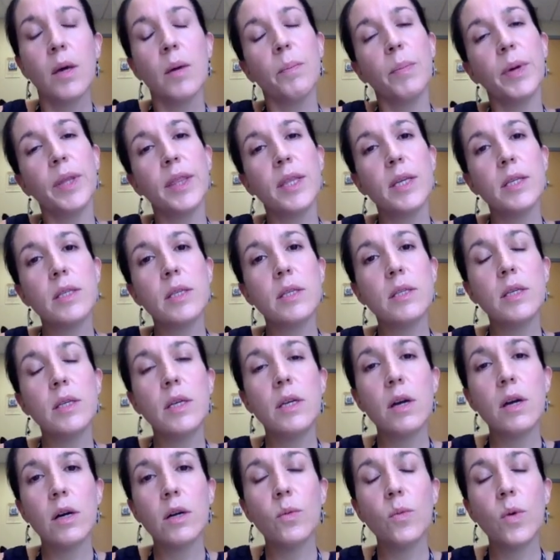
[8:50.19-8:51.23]
But this is a
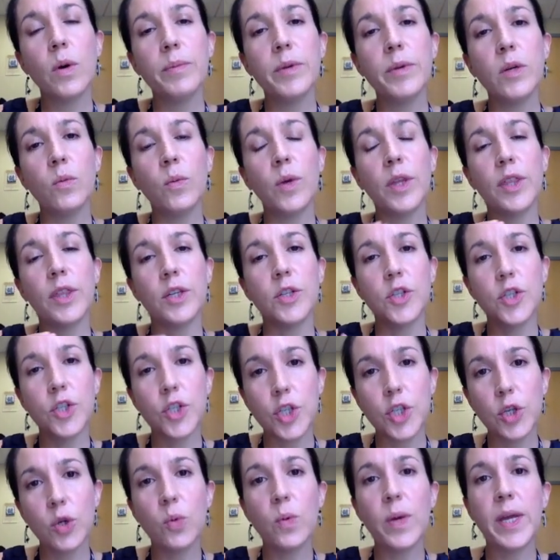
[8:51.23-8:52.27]
young woman with a
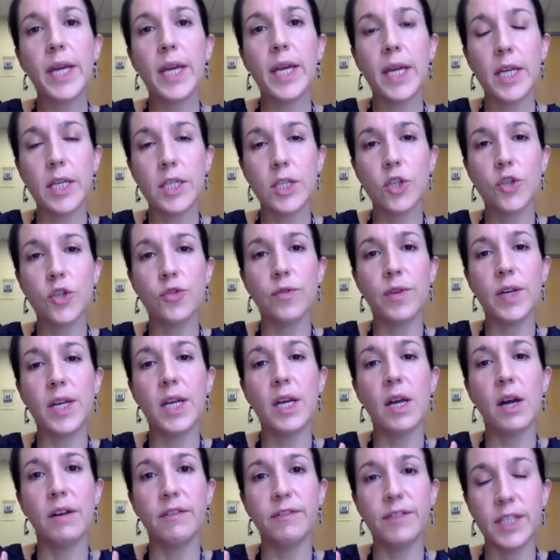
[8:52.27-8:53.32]
2-week
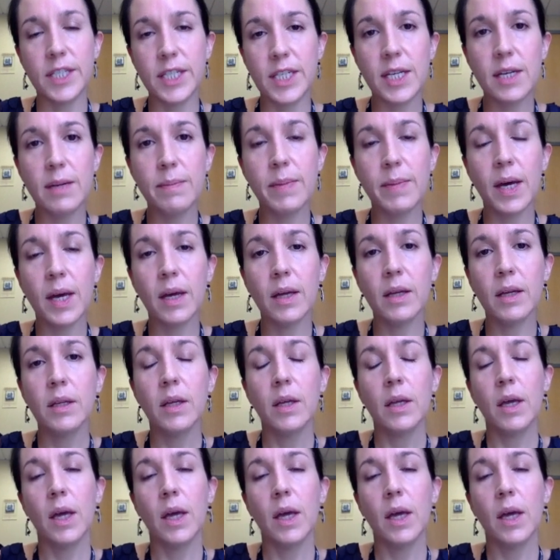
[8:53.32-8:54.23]
history of edema.